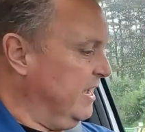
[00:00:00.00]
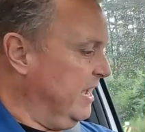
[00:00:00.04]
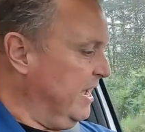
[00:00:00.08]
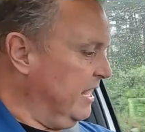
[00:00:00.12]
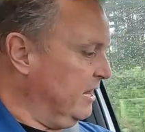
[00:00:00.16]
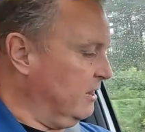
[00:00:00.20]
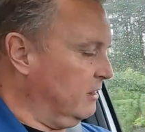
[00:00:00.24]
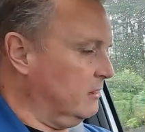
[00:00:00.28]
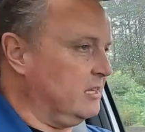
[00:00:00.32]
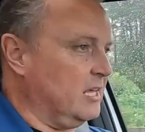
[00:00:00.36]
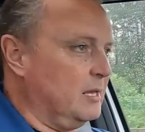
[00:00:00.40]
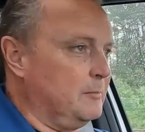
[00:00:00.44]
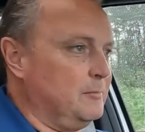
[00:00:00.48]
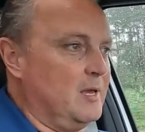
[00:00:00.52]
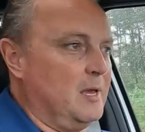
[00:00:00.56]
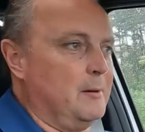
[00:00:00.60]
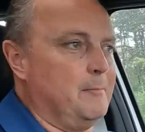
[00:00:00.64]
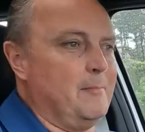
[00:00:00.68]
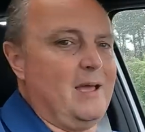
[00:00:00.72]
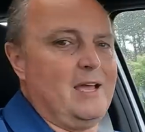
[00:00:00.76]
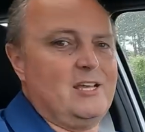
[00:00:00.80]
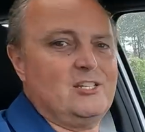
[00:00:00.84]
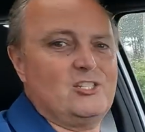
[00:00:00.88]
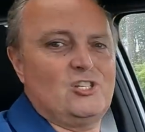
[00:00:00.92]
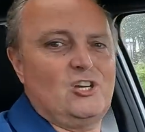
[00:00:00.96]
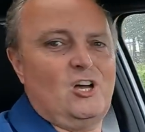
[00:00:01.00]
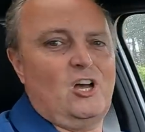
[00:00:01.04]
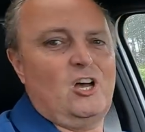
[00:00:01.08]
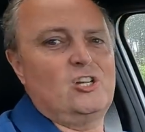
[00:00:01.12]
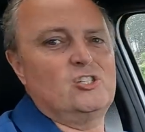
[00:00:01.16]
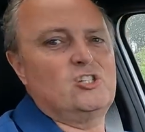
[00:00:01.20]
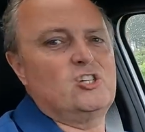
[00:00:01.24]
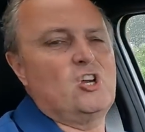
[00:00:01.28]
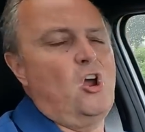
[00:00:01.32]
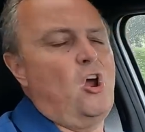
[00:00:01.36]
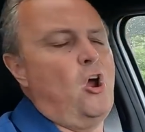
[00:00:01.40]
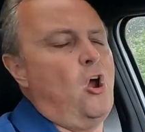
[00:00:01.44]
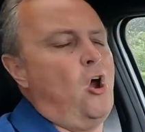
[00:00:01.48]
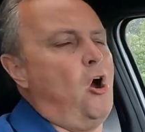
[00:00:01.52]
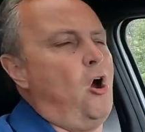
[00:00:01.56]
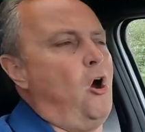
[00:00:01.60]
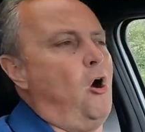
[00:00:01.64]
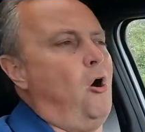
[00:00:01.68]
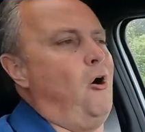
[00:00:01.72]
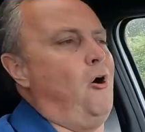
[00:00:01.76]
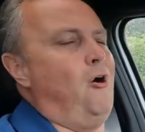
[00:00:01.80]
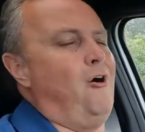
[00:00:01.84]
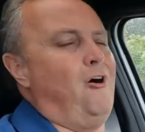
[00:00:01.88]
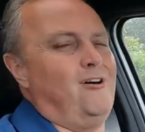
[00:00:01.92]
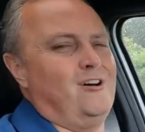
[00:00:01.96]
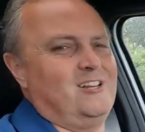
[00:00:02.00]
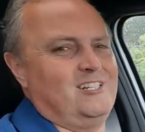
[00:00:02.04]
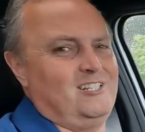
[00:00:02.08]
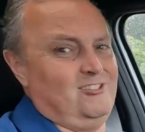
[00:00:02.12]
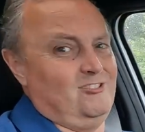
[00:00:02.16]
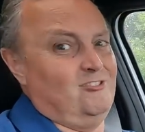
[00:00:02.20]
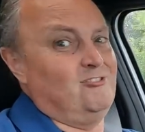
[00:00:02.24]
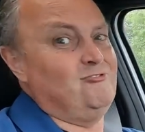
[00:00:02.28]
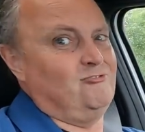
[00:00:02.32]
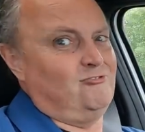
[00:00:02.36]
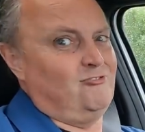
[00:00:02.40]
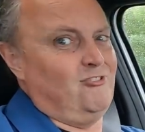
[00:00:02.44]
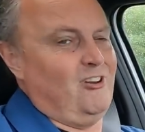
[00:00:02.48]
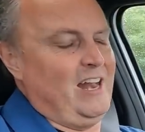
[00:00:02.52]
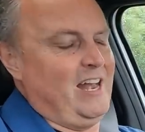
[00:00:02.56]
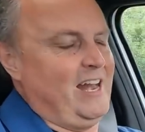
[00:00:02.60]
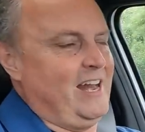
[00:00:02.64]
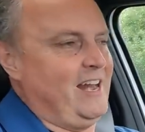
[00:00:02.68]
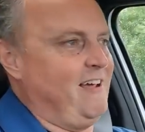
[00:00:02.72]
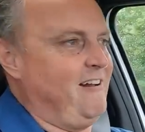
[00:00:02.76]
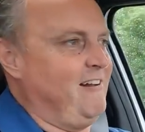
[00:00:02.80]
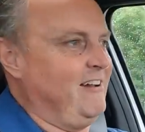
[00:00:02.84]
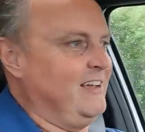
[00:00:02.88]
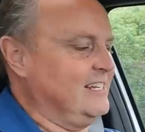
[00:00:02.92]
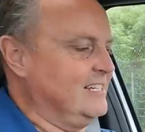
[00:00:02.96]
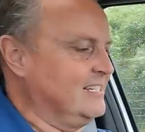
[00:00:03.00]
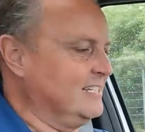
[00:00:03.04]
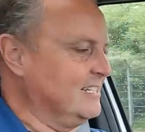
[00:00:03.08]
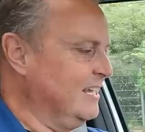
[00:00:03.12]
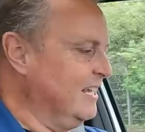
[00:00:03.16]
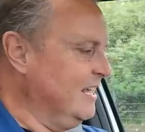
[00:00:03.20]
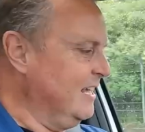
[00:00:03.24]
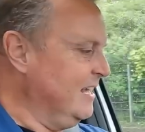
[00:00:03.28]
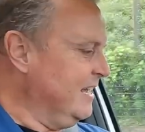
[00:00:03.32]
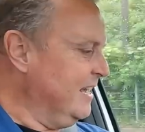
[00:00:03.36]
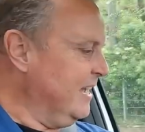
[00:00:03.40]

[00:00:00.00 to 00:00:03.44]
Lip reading: It'll give me a massage. Oh, it's really nice.